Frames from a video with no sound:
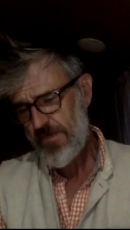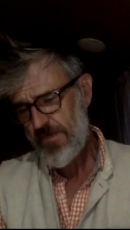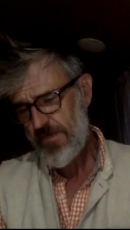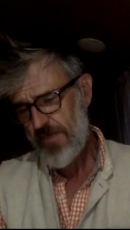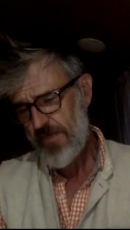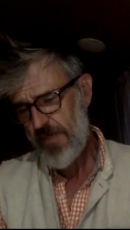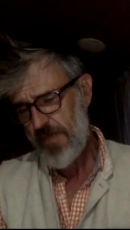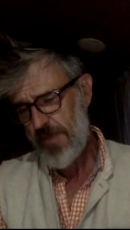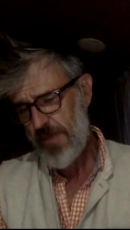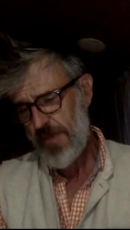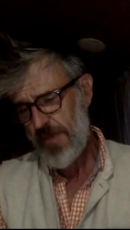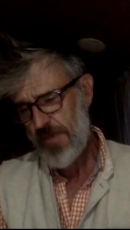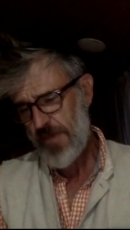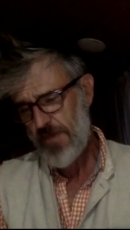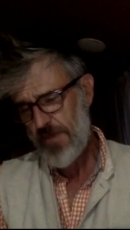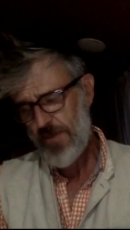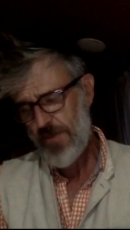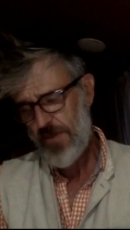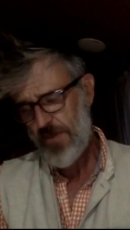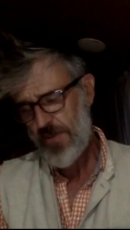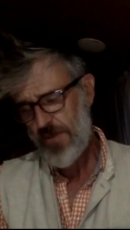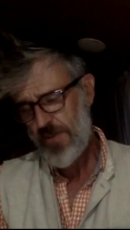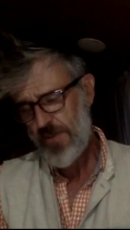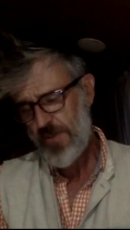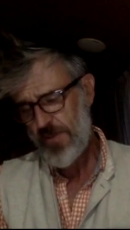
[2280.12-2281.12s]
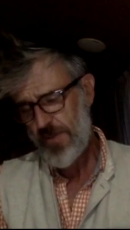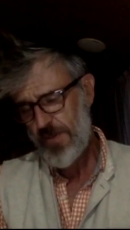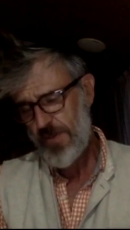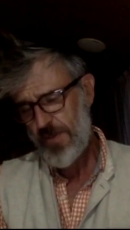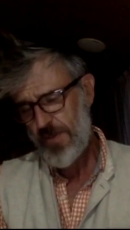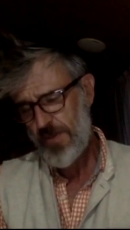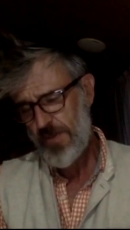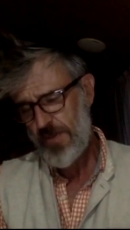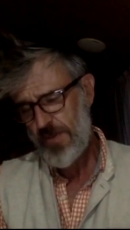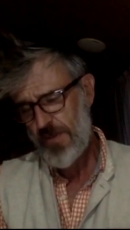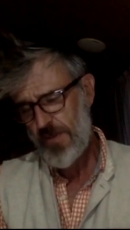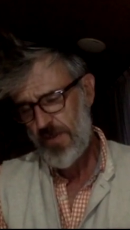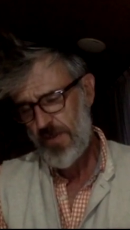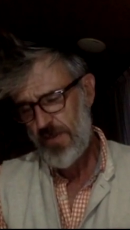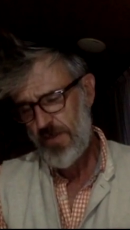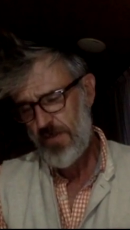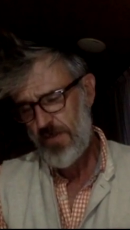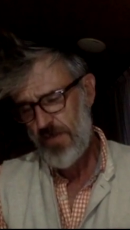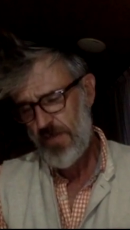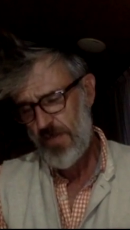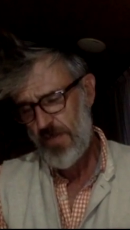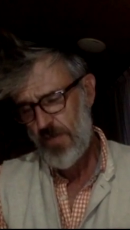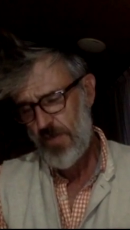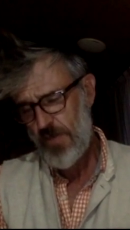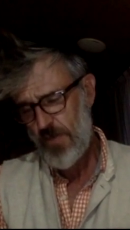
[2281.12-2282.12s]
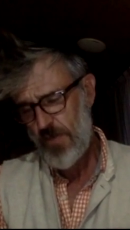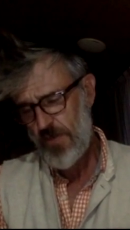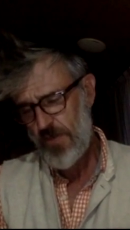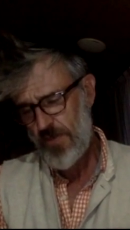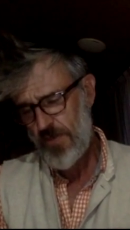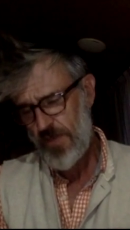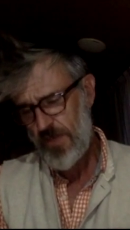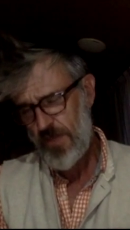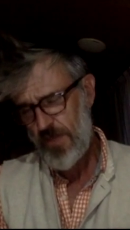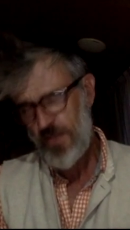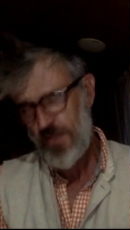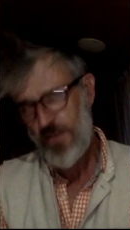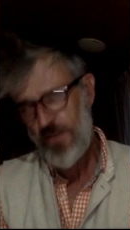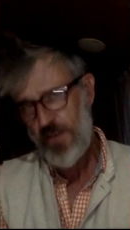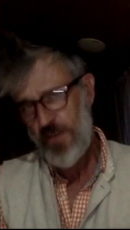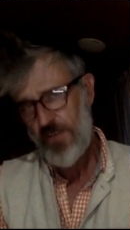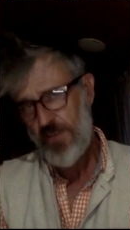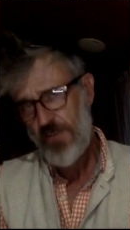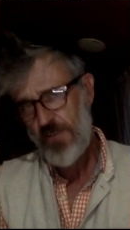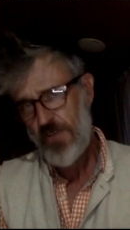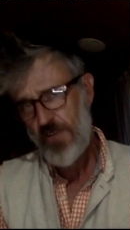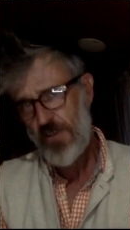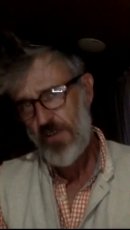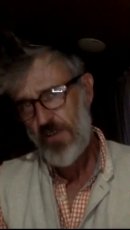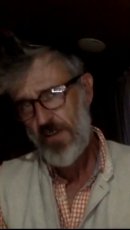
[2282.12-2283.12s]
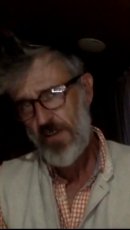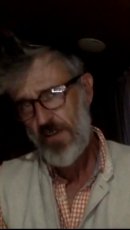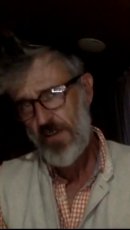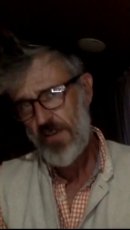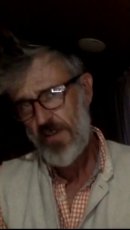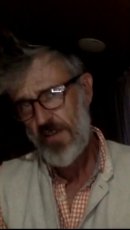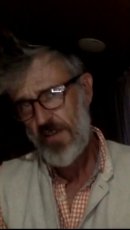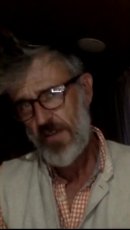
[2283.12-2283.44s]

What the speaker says: about this process. But really watch the Large Hadron Collider now,